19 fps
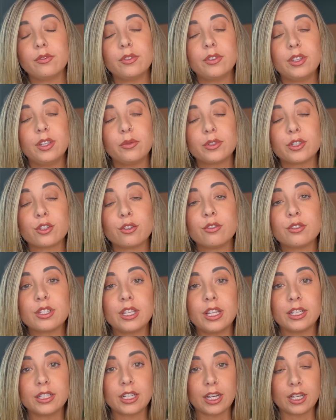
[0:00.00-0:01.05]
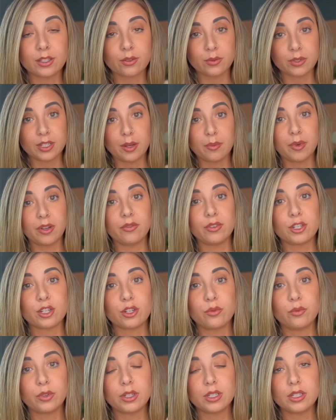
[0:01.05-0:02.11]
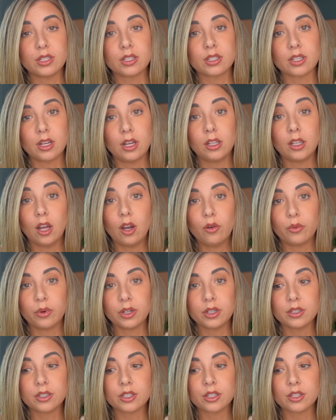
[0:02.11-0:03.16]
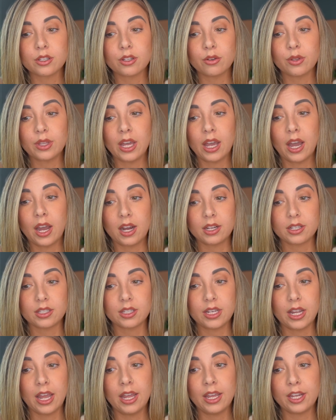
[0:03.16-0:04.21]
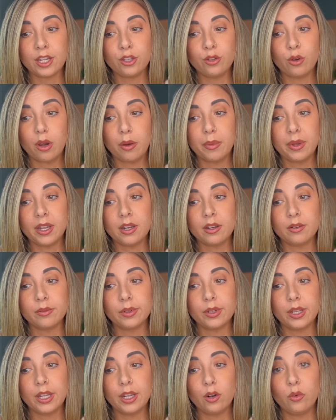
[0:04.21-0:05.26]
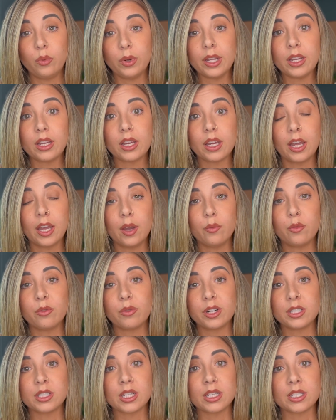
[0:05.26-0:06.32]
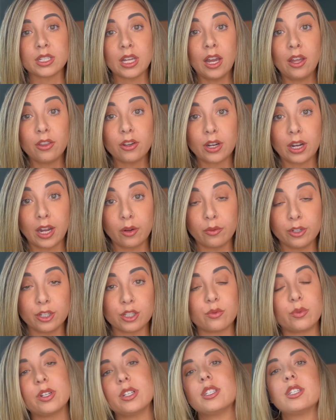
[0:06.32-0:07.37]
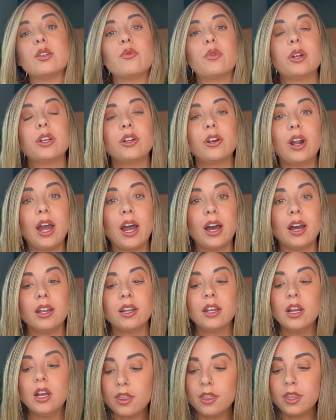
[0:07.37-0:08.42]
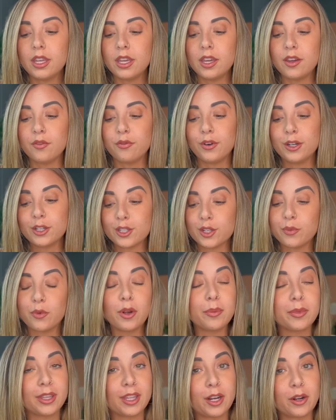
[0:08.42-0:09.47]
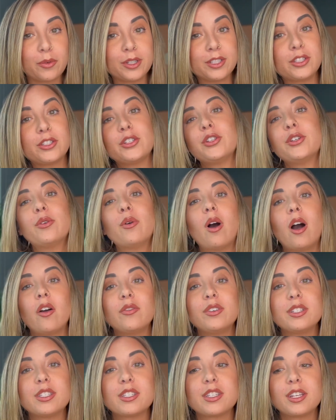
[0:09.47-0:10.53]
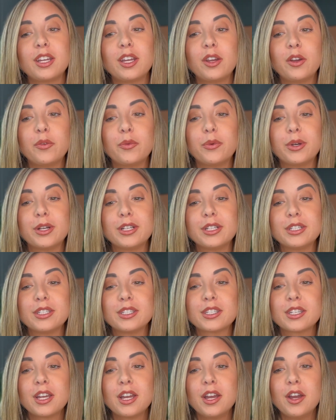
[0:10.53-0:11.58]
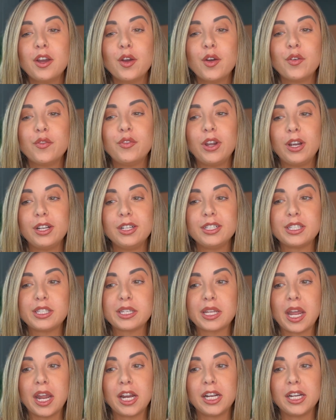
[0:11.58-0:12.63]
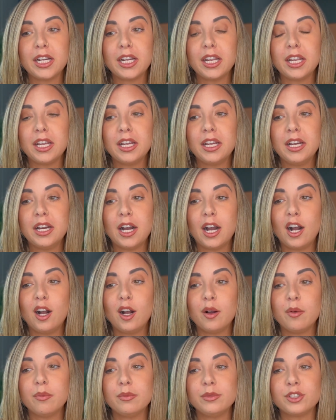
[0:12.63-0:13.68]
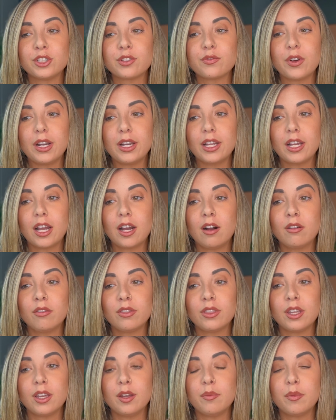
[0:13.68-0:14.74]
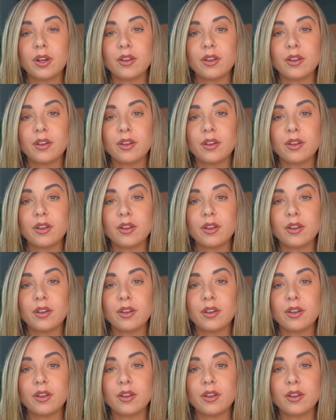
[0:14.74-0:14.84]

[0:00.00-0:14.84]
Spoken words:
the results of that test was that my vision was a lot worse. So they asked, hey, can you come in a week and we want to test the other eye? We just want to see where you're at. The first appointment that I went to obviously was very scary. Just finding out that